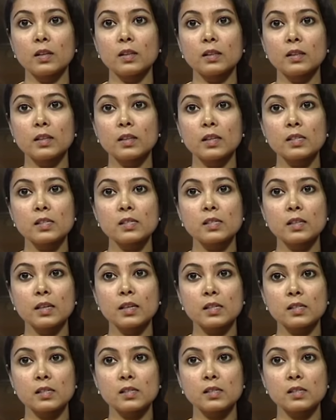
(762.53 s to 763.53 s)
This
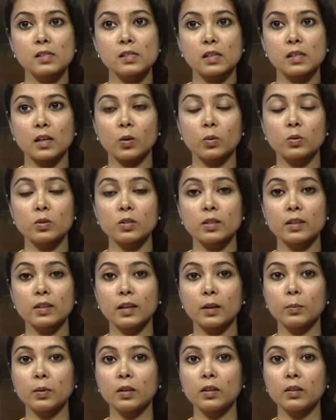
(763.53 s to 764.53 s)
nasal sound
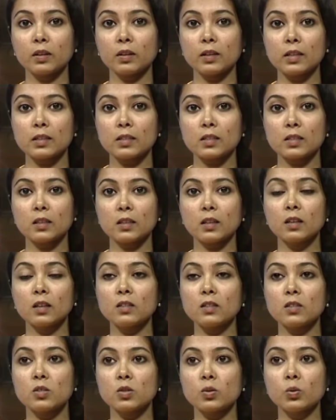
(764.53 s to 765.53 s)
can be created
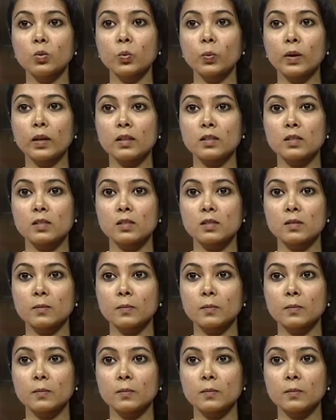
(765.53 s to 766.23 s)
in 2 ways.